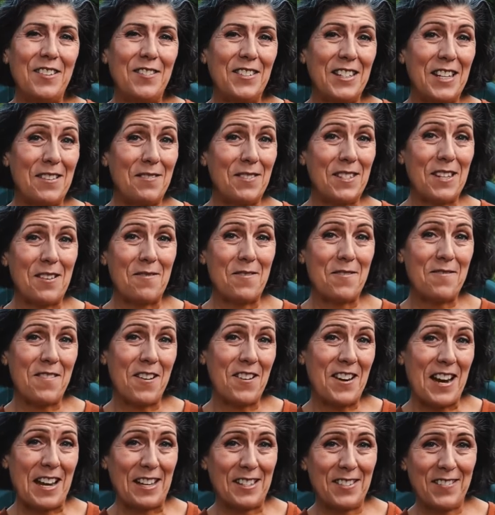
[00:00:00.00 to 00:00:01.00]
You've seen some of our
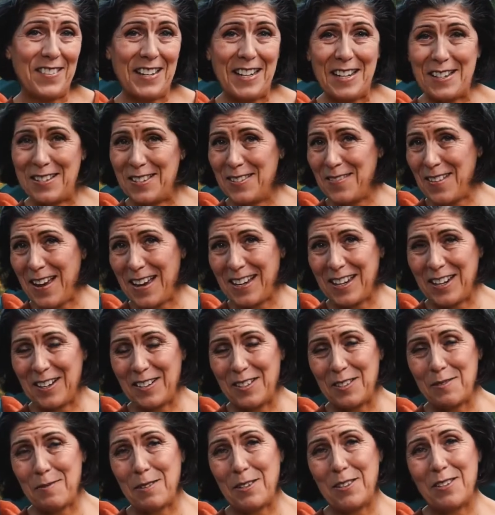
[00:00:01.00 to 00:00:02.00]
dance videos back here.
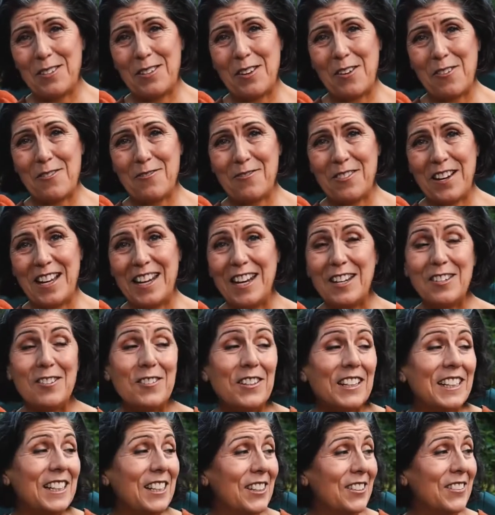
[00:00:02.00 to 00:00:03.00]
It's been so fun. And you
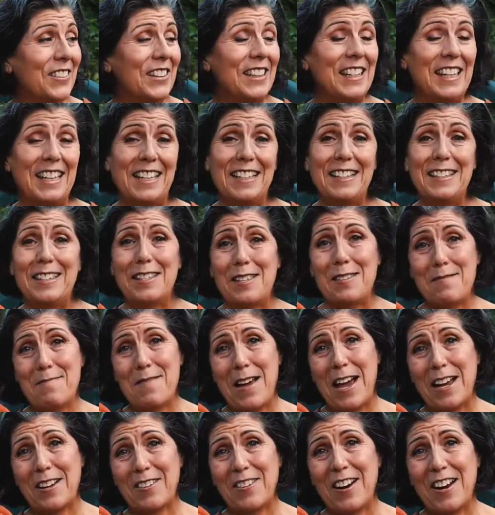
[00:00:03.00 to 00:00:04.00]
can hear the kids in the
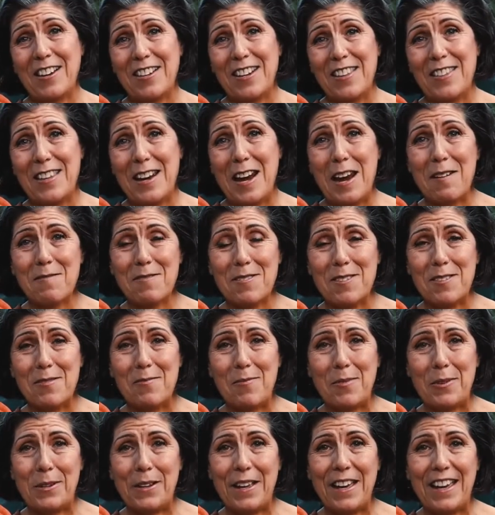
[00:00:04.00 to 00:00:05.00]
background in the neighborhood
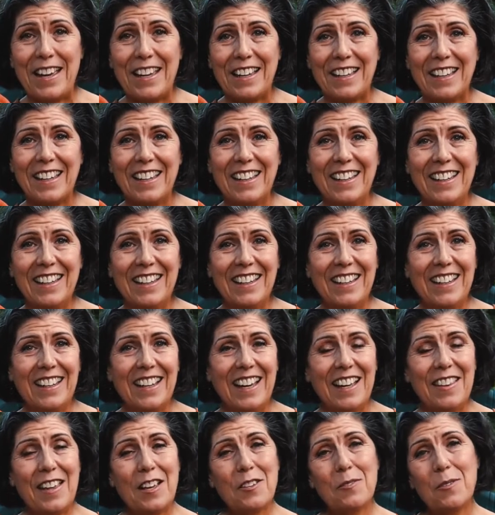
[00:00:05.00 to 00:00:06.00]
playing.
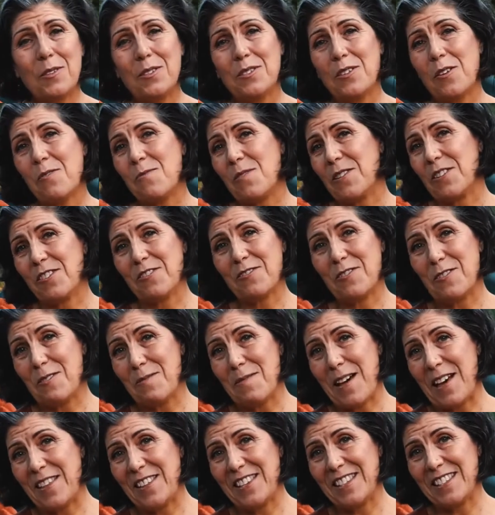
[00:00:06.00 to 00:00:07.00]
And that's what's so wonderful
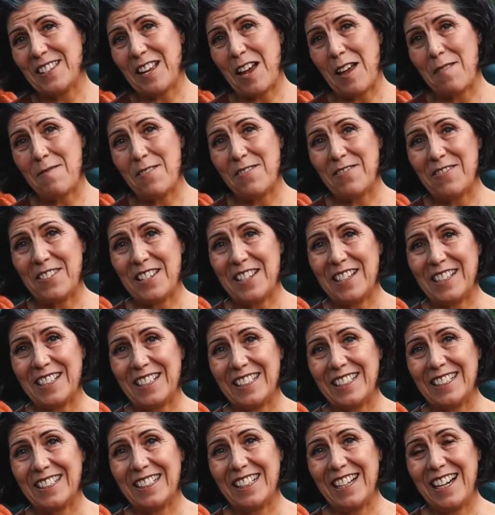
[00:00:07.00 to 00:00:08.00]
about this time of
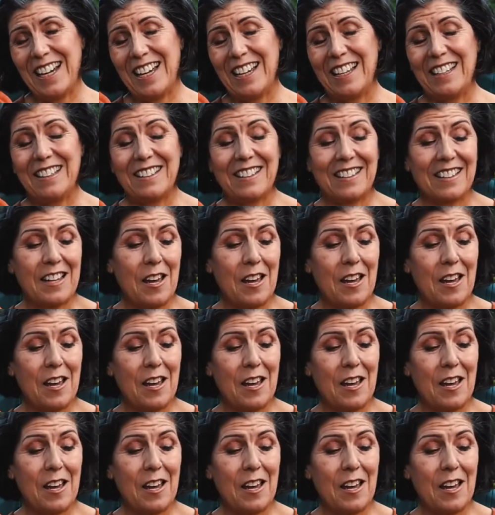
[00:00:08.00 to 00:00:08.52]
year. And